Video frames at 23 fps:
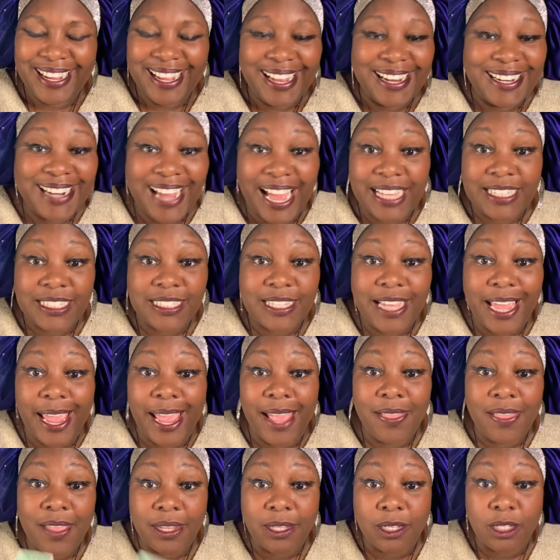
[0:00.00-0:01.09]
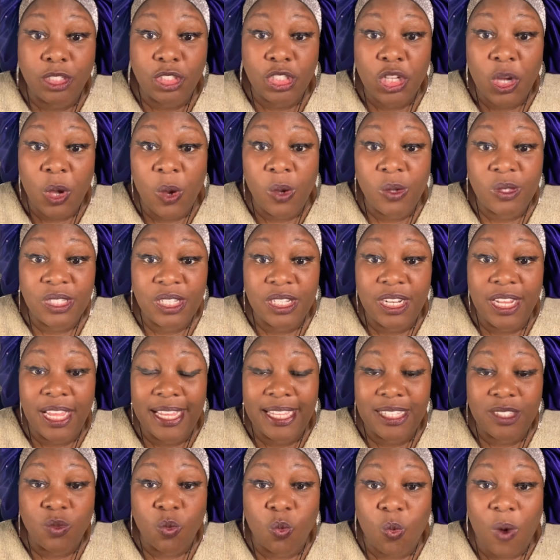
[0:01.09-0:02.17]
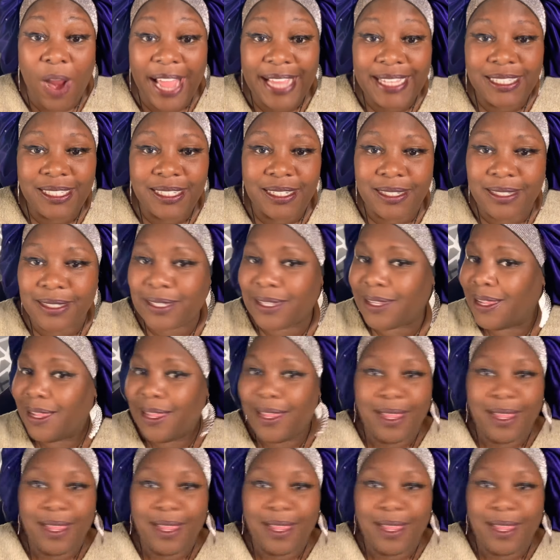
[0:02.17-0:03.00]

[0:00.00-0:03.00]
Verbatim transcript: Not saying that the chosen is righteous